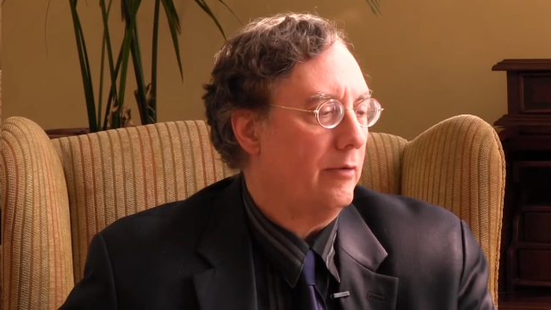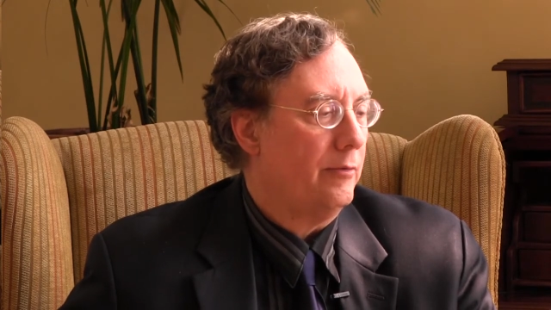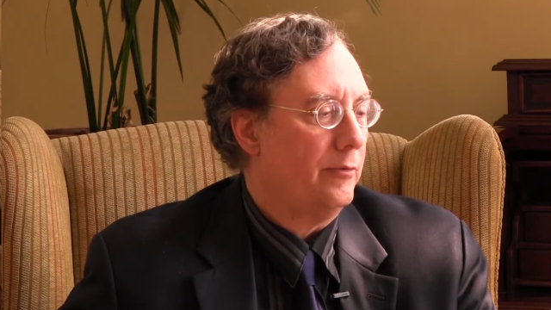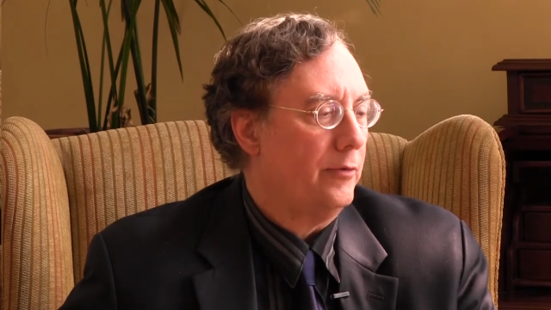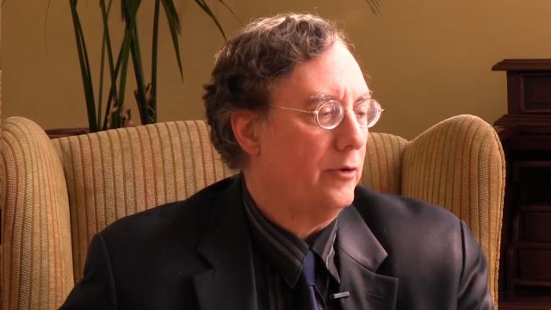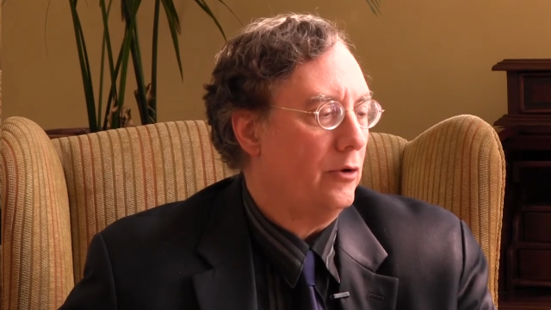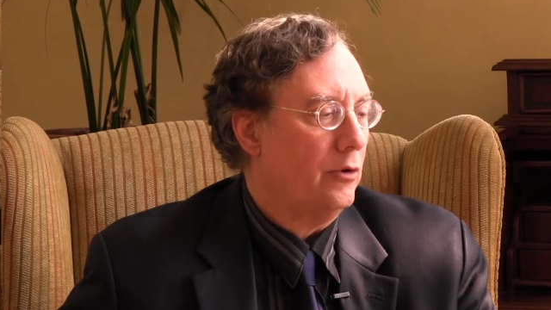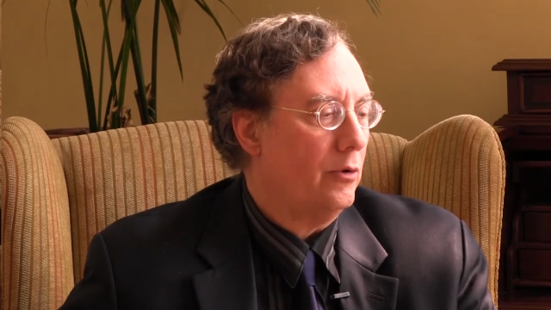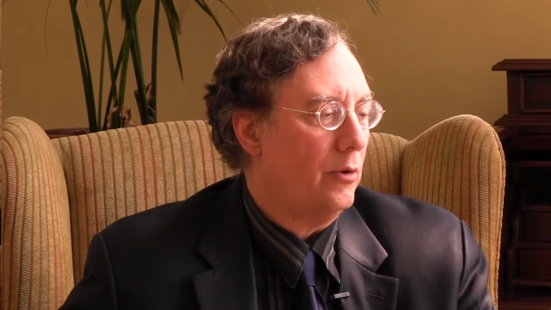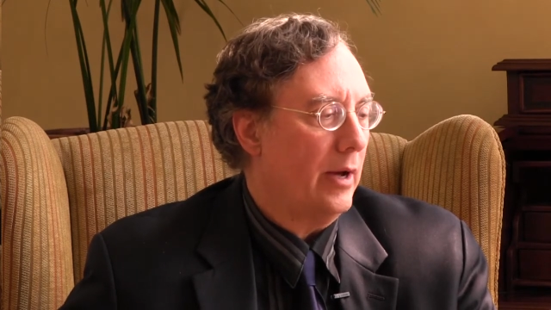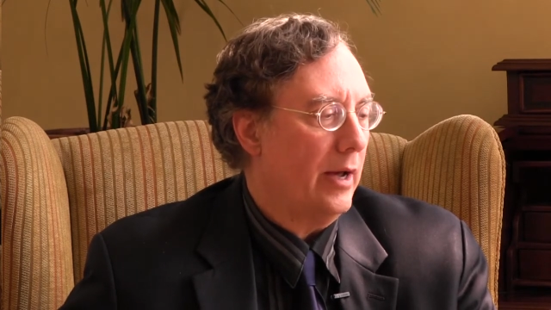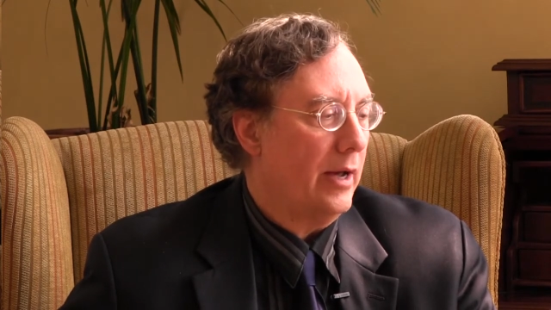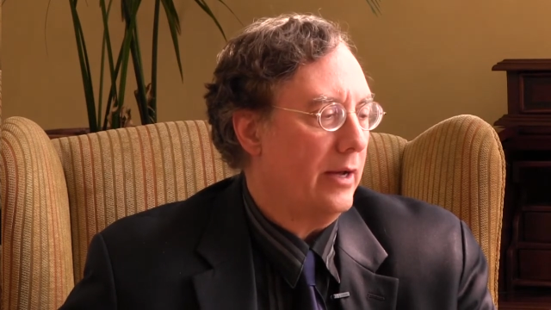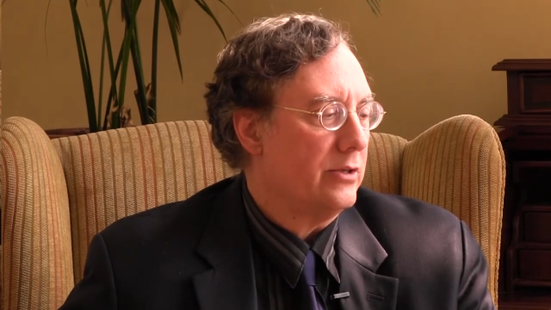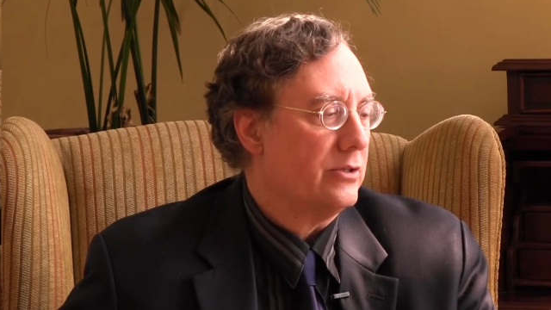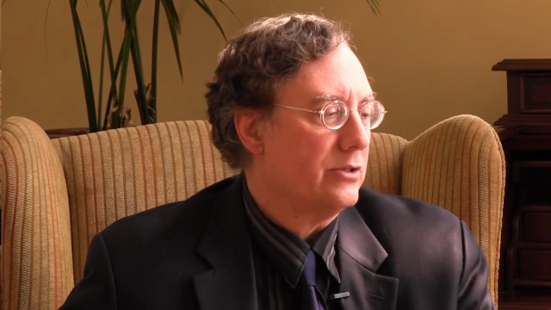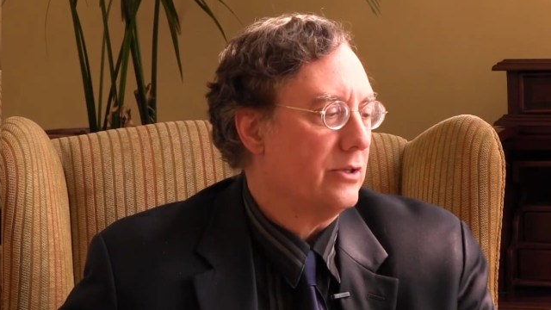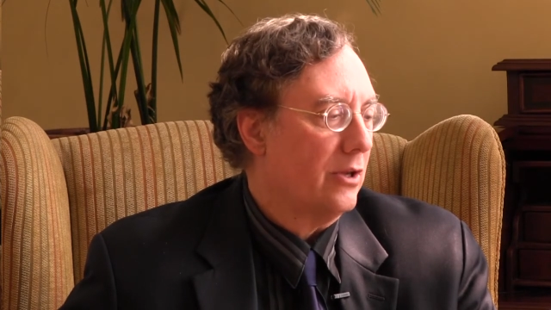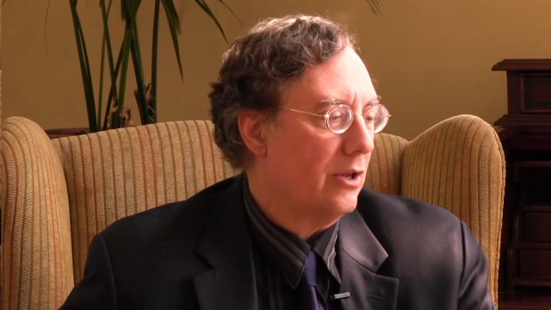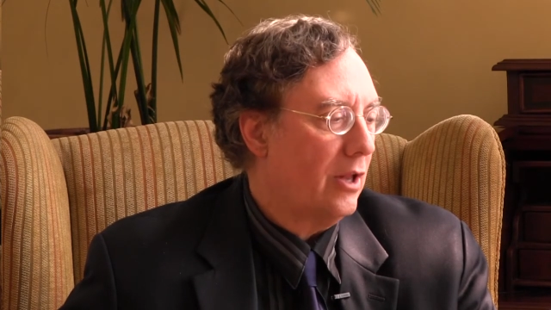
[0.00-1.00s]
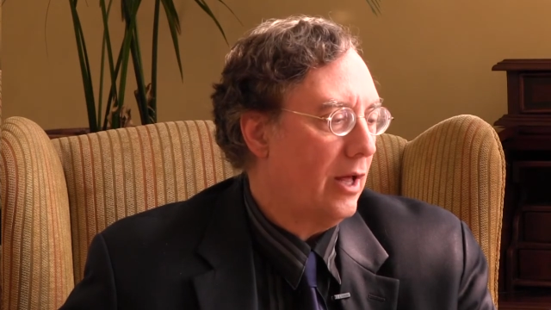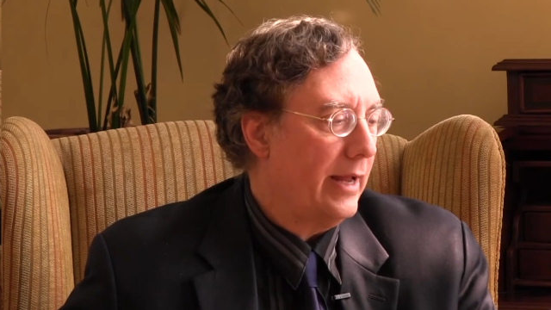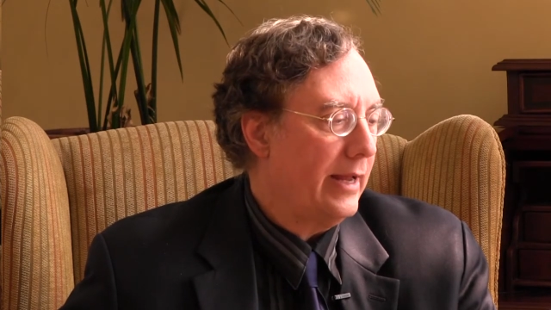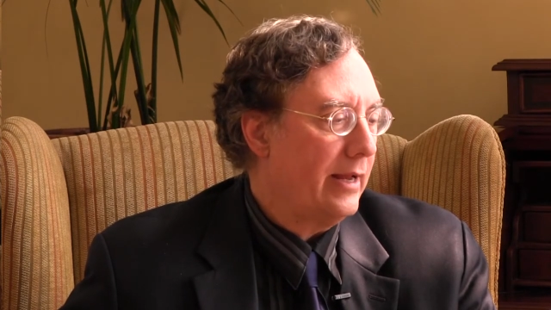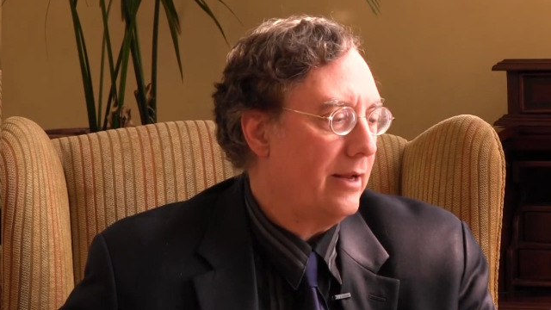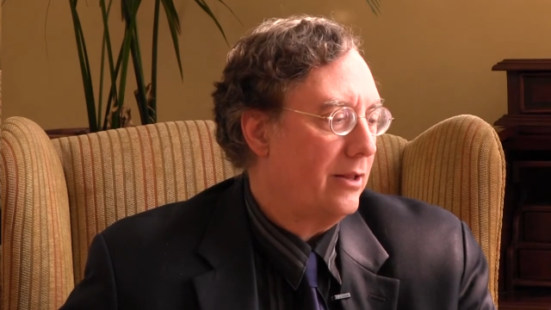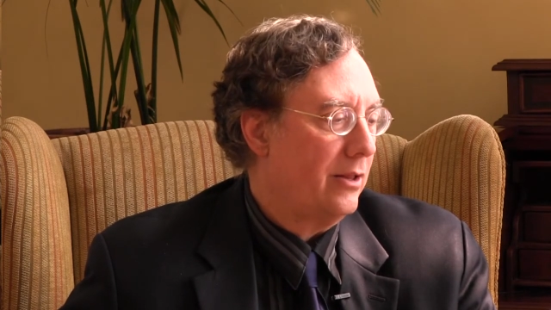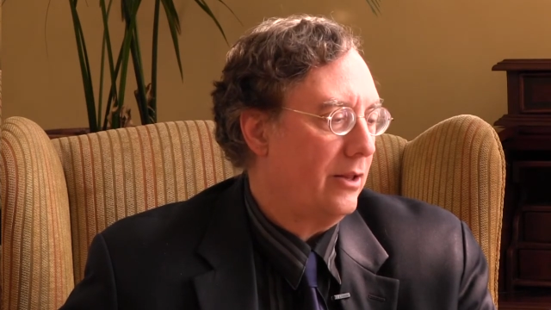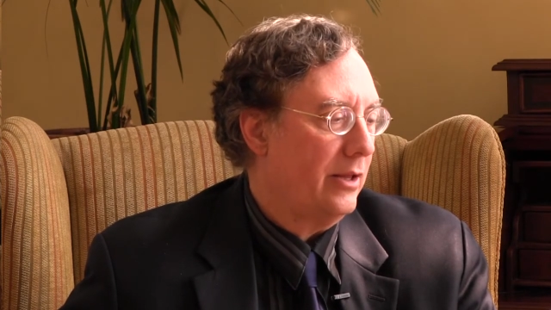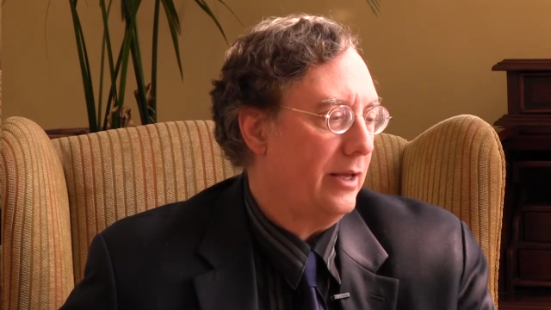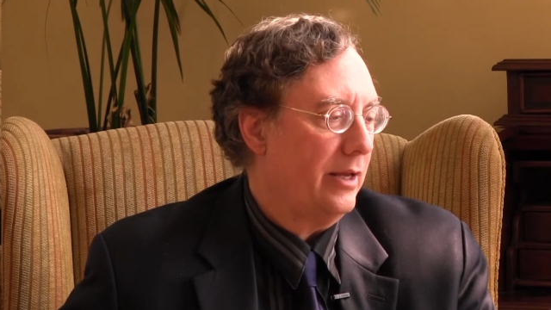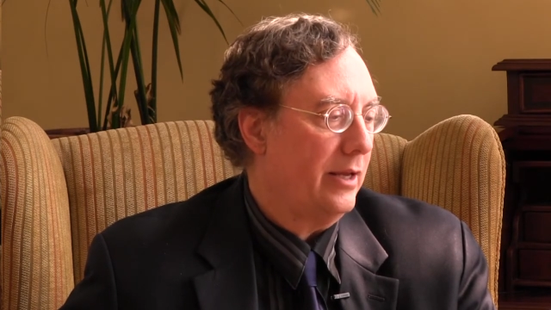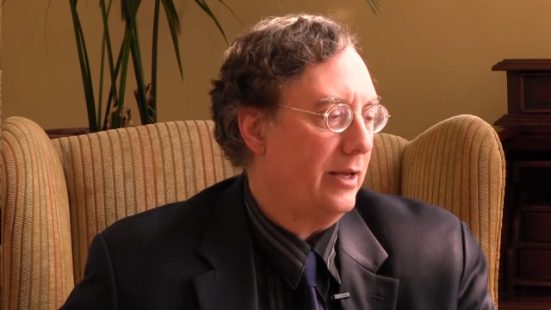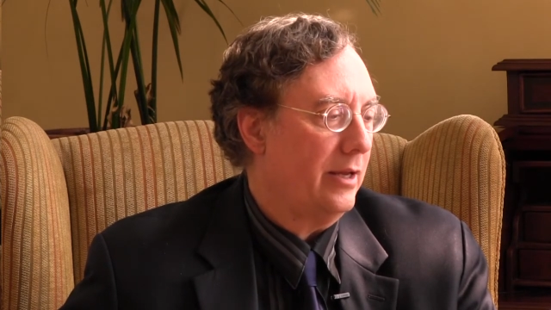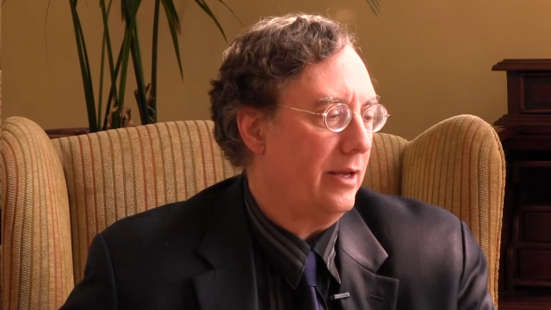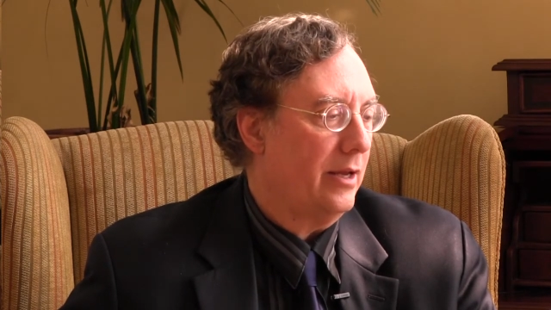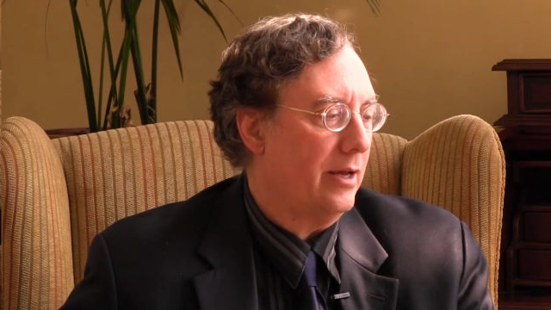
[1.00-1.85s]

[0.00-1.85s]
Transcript: view as likely